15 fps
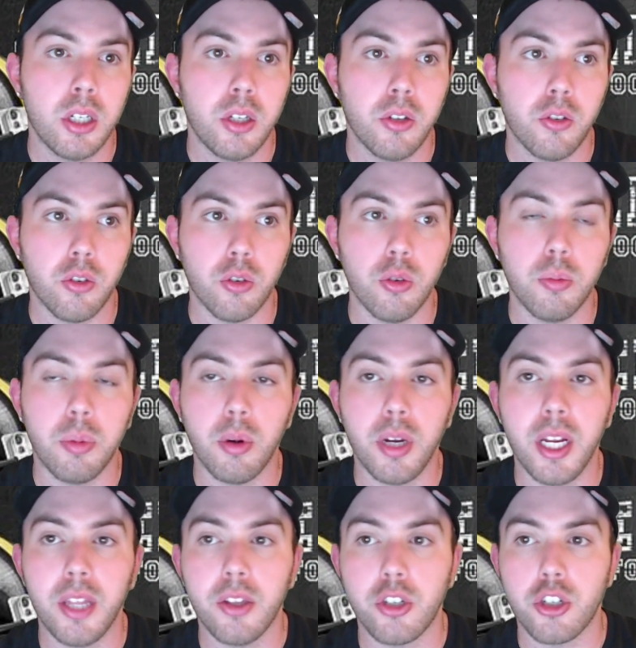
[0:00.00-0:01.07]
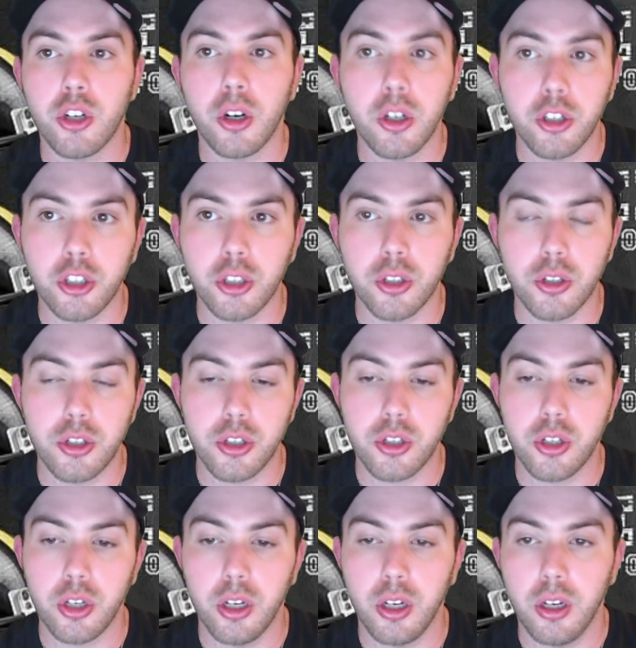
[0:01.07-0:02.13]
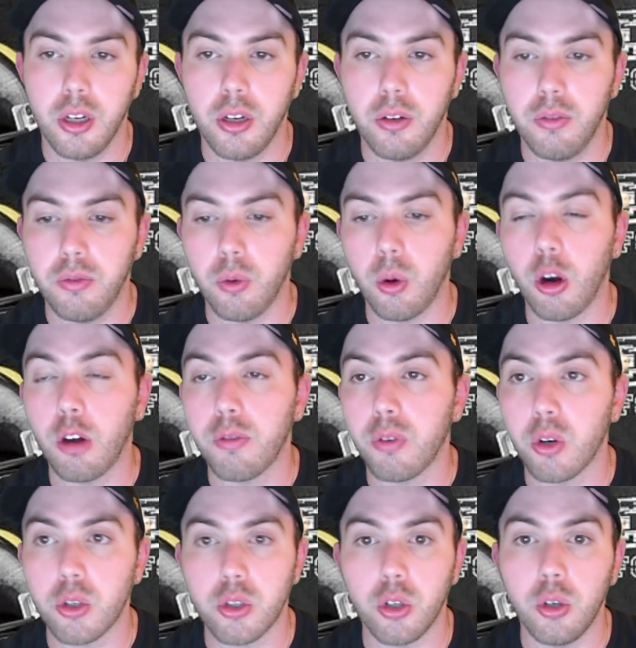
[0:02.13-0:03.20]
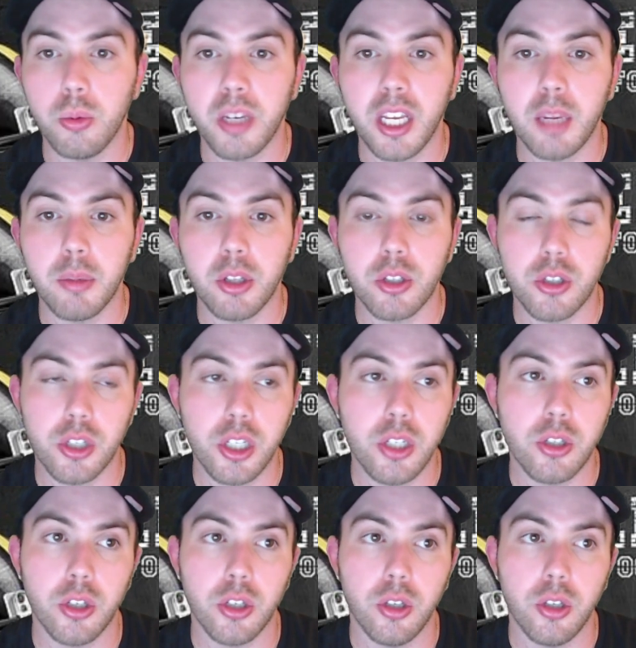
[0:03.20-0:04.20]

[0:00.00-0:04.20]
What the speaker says: to play the Chargers for our first home game of the season.